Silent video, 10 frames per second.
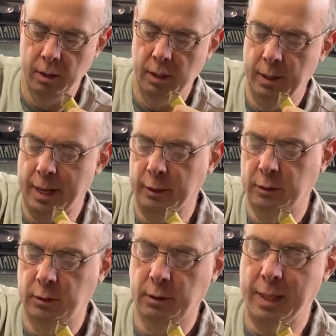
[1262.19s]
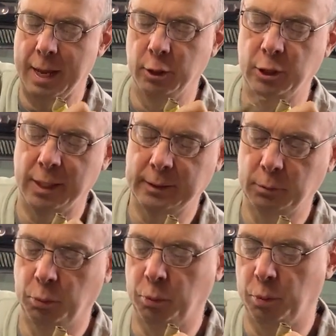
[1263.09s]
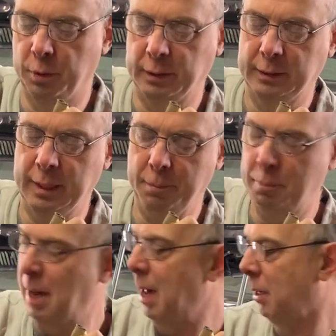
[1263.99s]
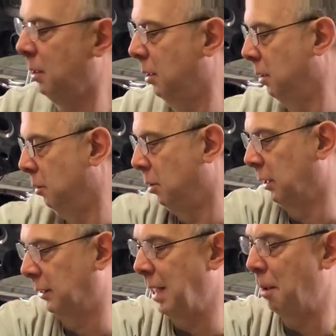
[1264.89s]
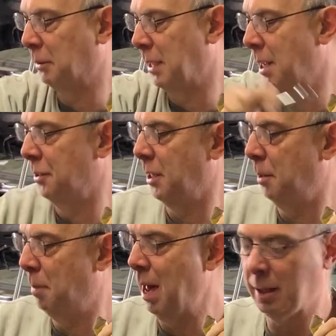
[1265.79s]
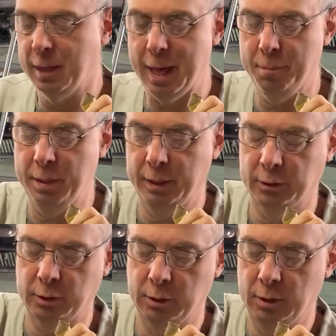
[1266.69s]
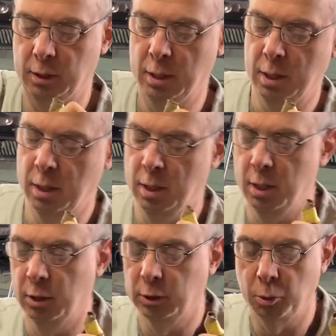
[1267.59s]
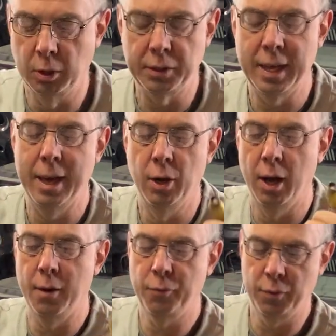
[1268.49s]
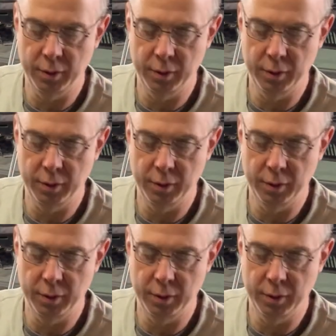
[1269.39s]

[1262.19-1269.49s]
And that adjusts the seat back where it stops onto the back of that piece. So we'll get that off.